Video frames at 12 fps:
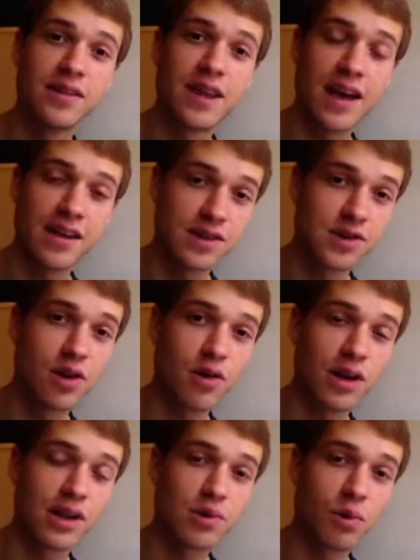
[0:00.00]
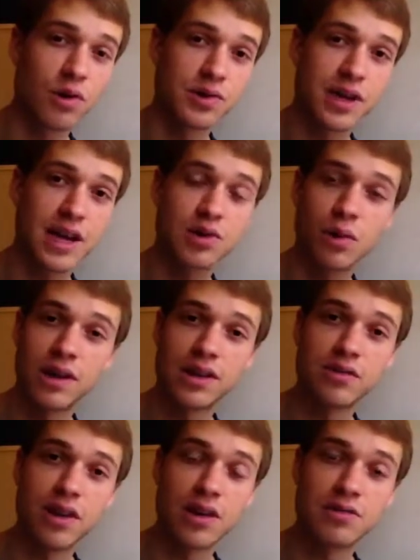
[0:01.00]
that is going towards that
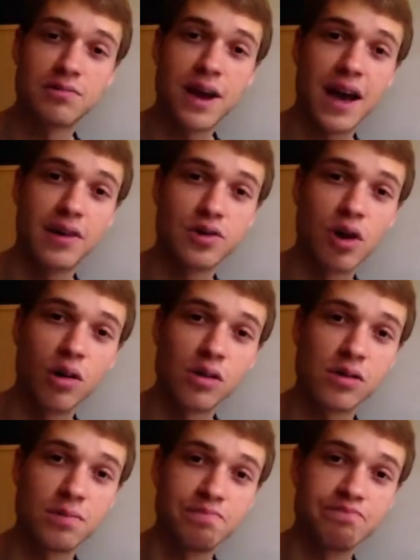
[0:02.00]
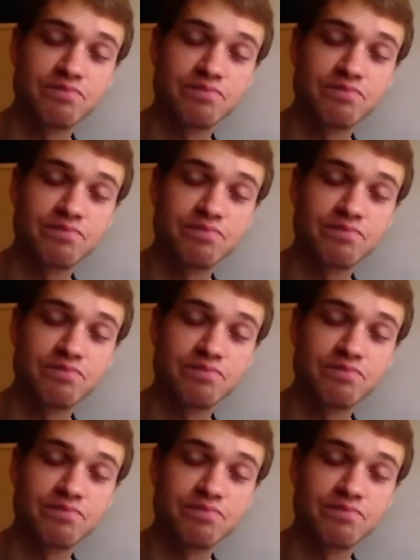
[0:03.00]
2,300 pound total.